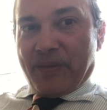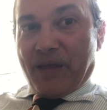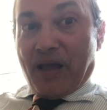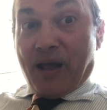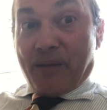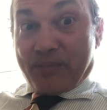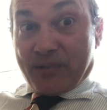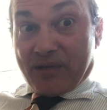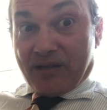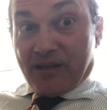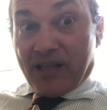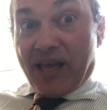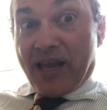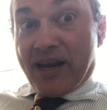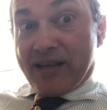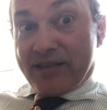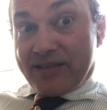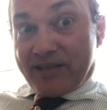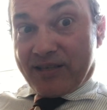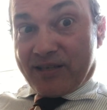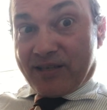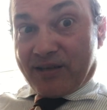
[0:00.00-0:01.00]
Optical light
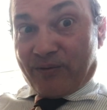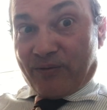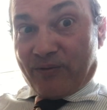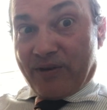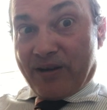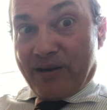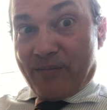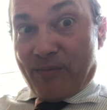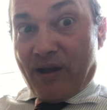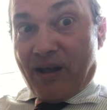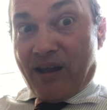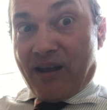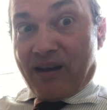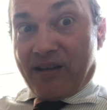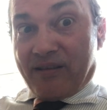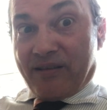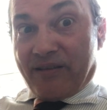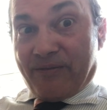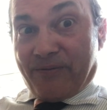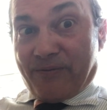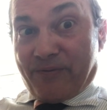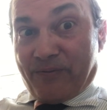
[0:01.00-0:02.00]
is this free
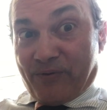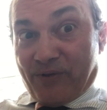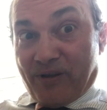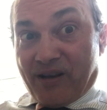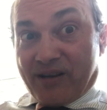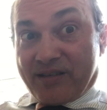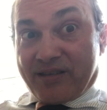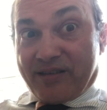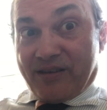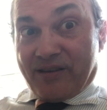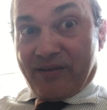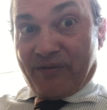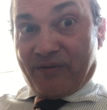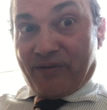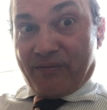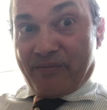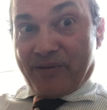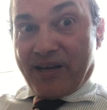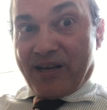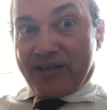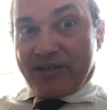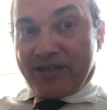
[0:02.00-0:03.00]
model of flux of
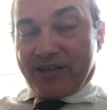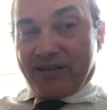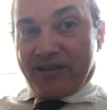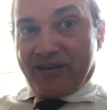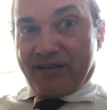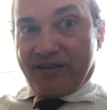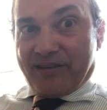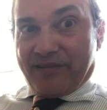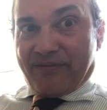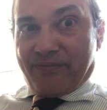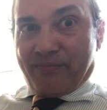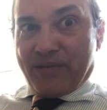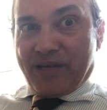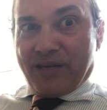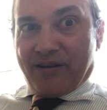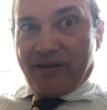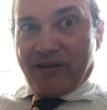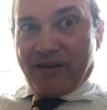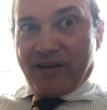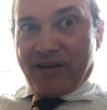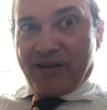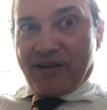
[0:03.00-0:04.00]
information, if
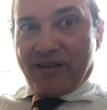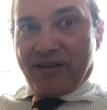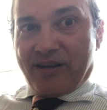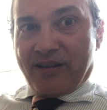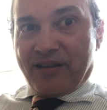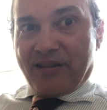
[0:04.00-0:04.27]
metered,